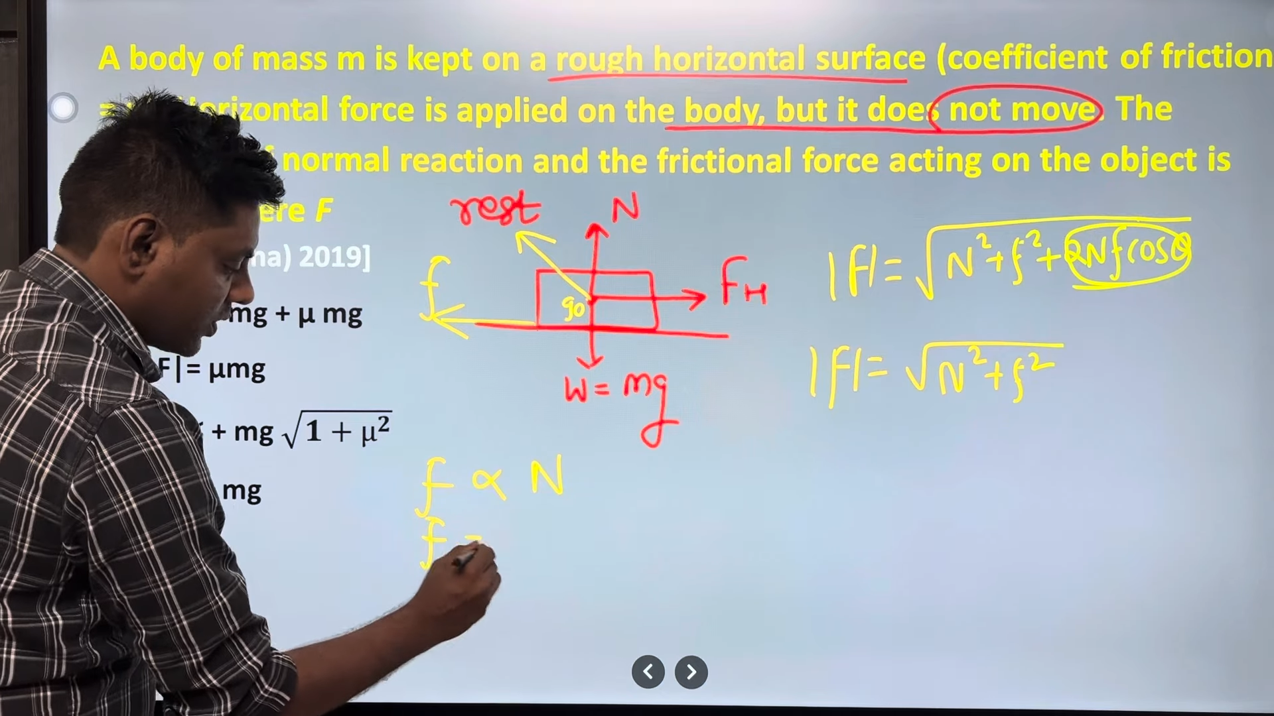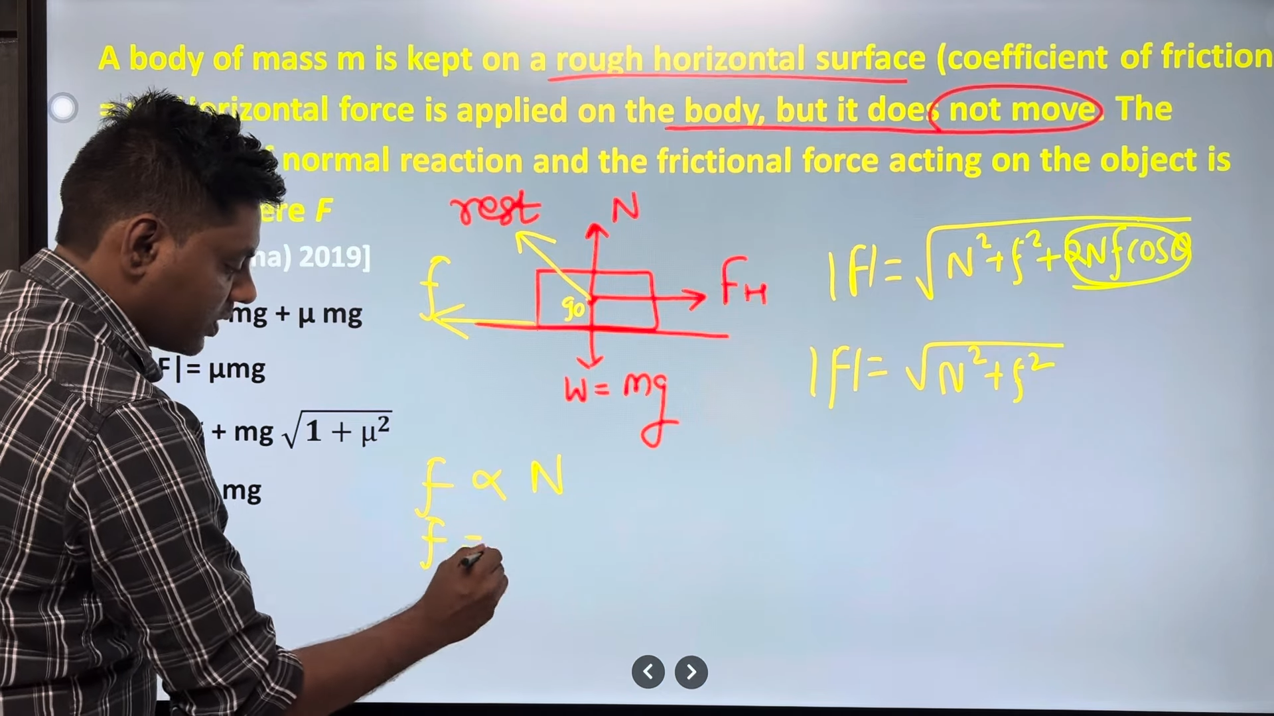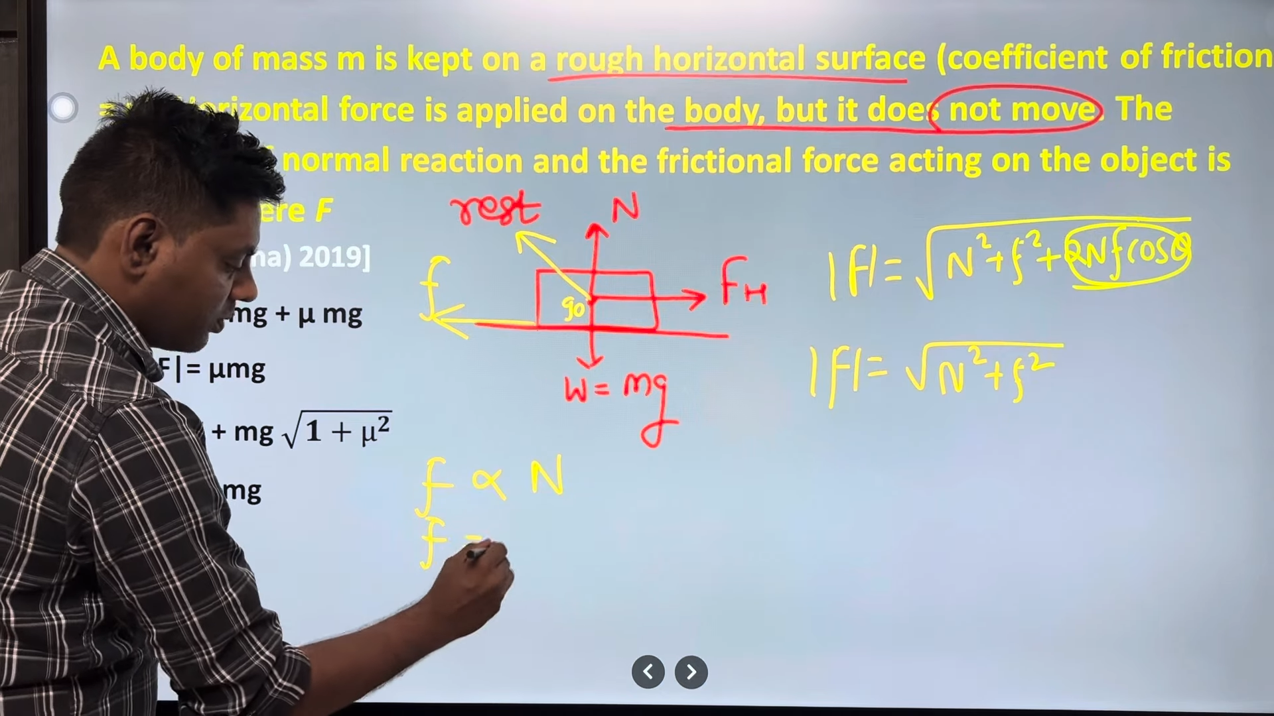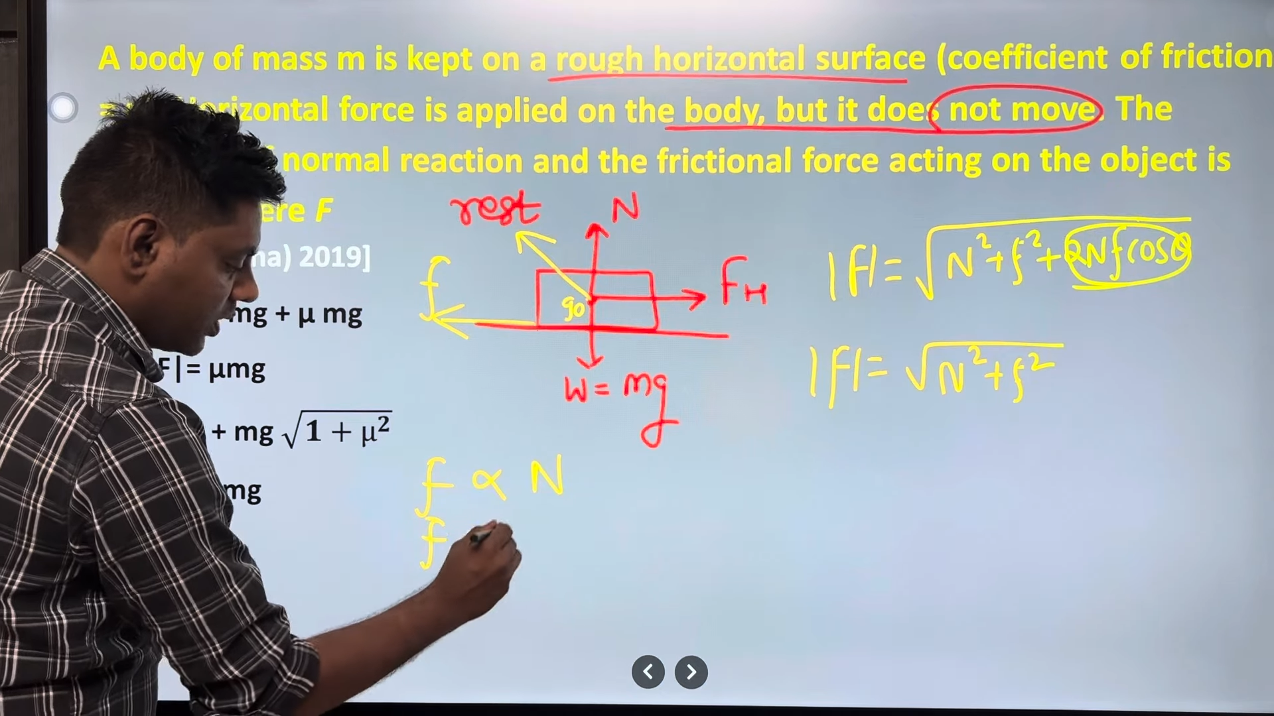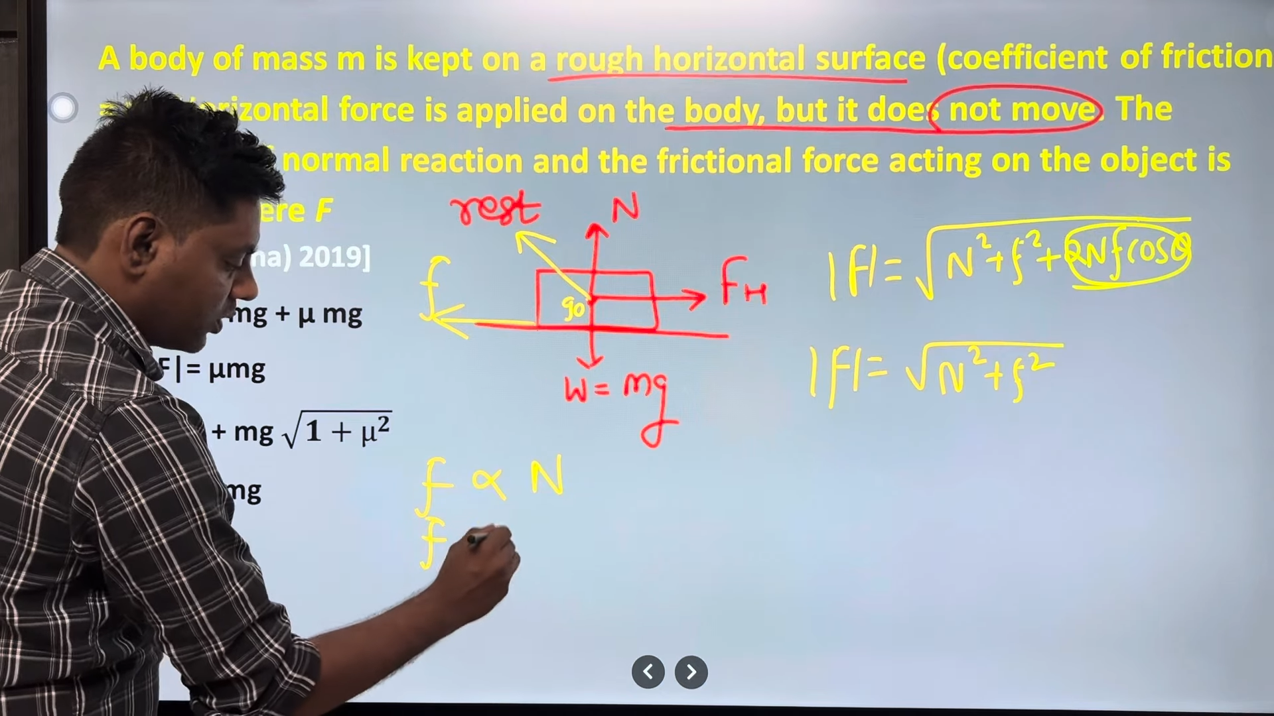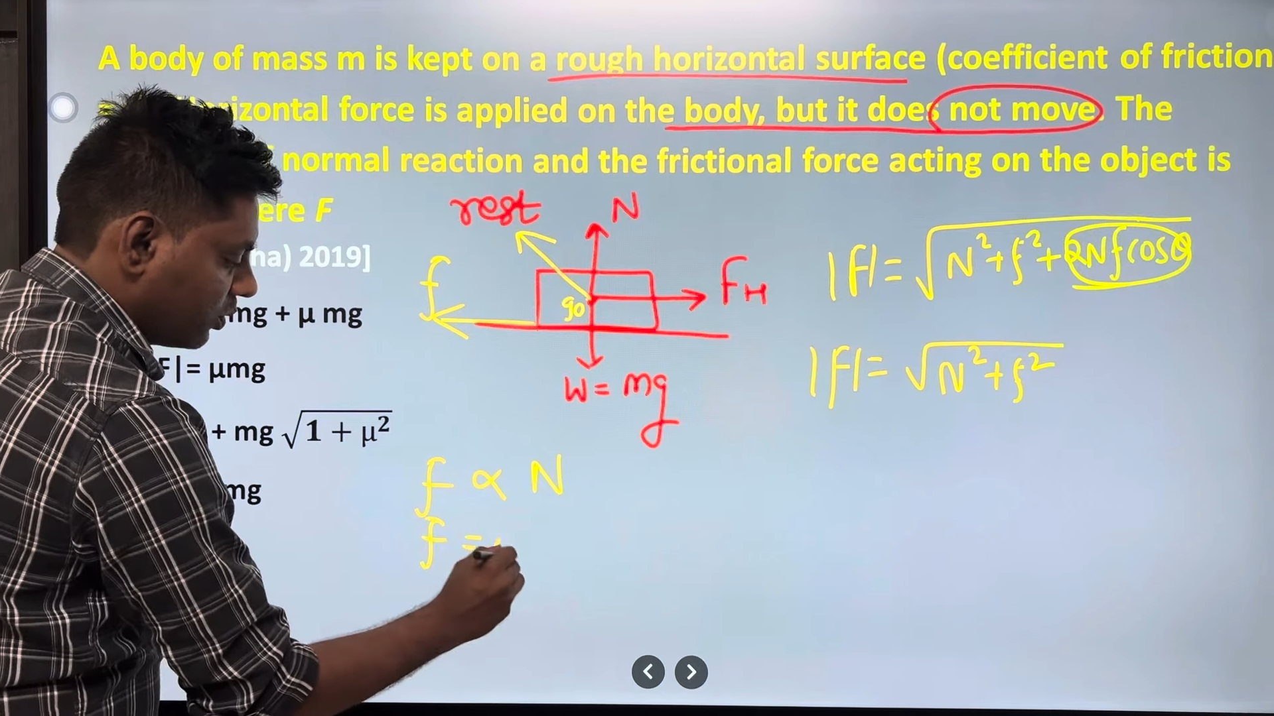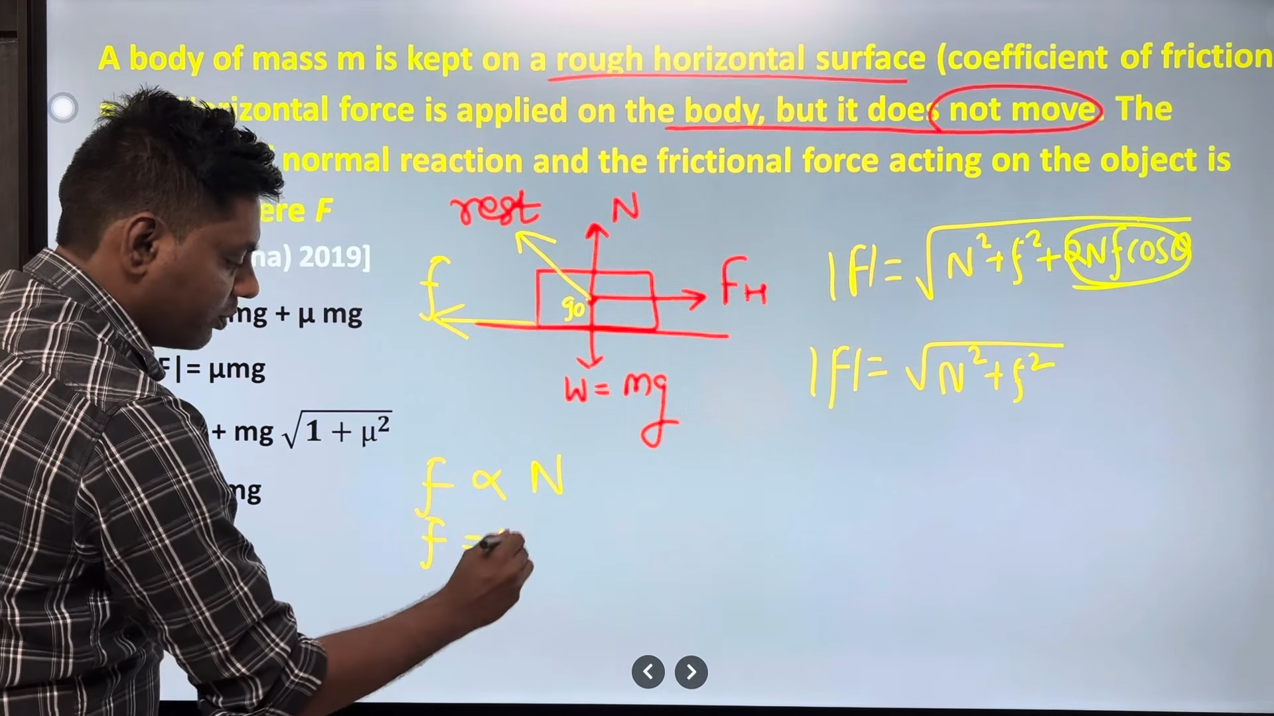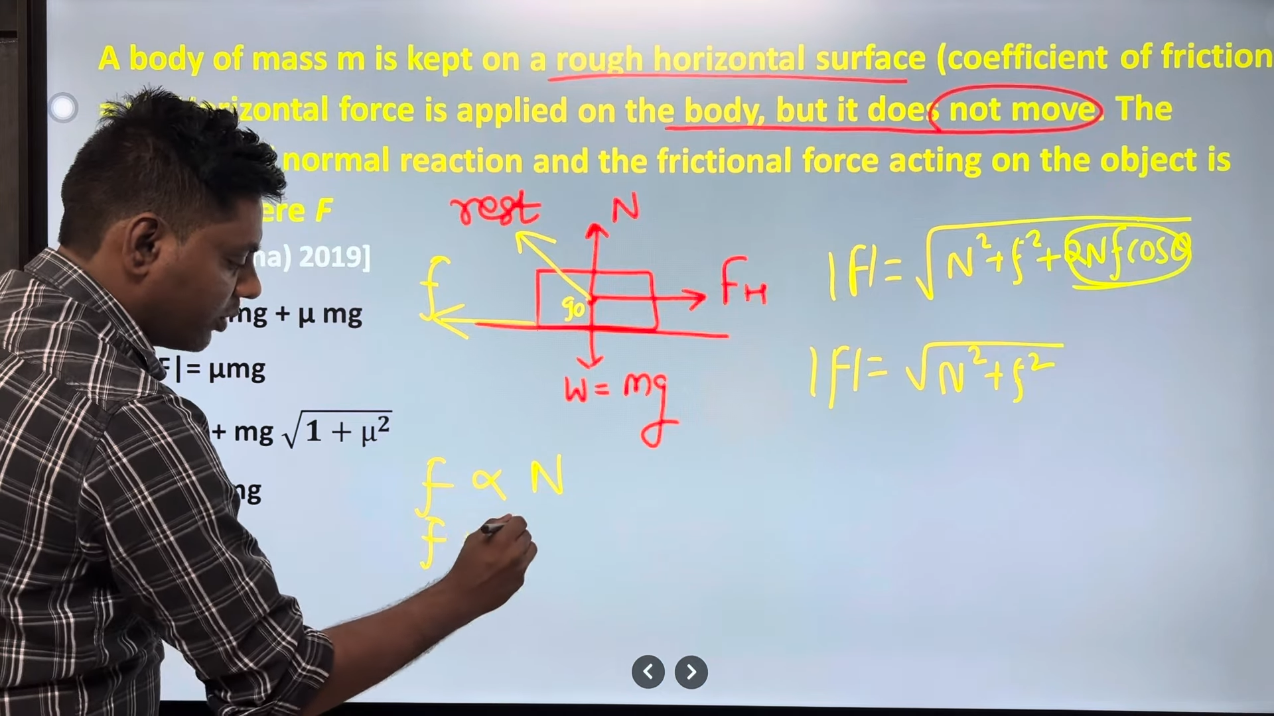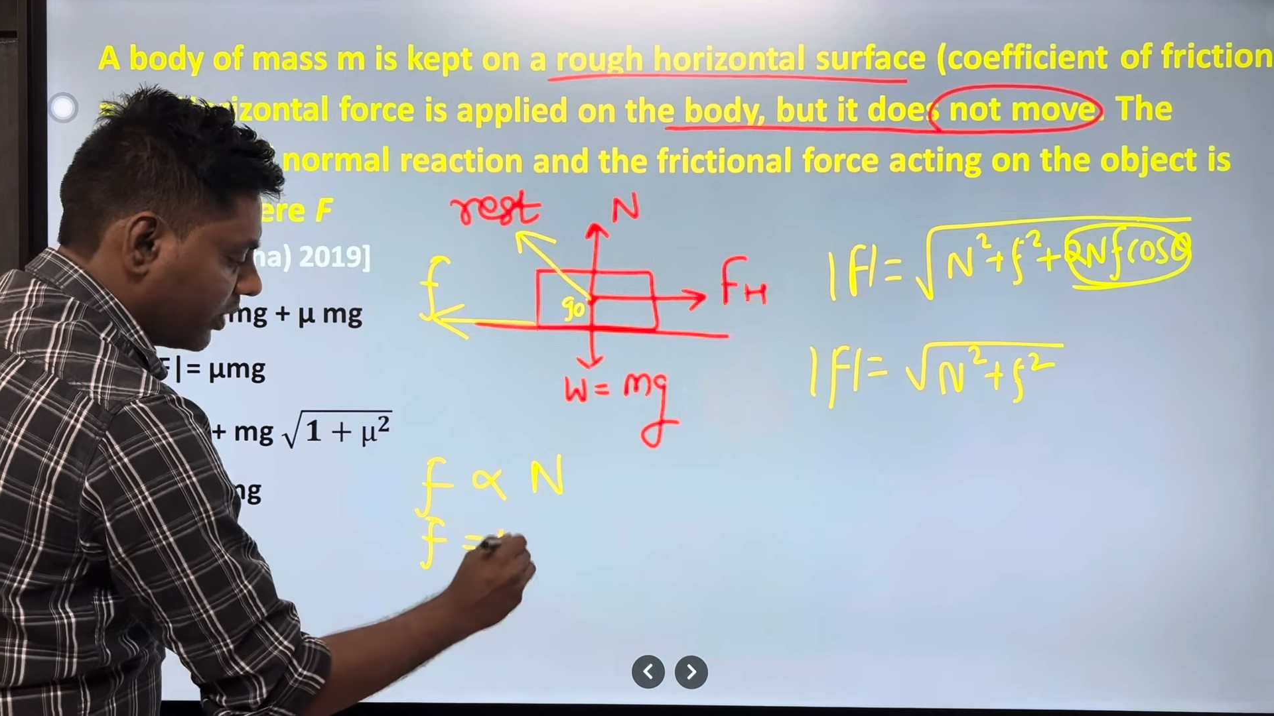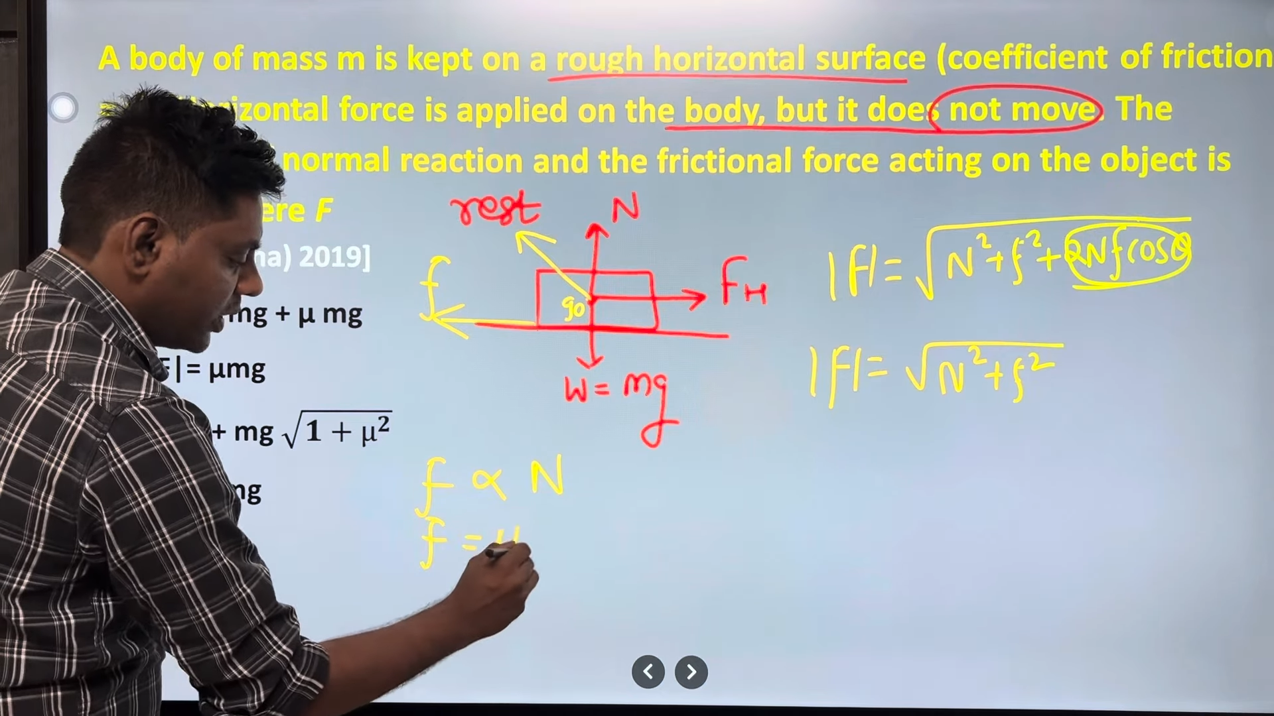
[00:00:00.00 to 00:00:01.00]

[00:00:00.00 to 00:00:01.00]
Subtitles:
equal to mu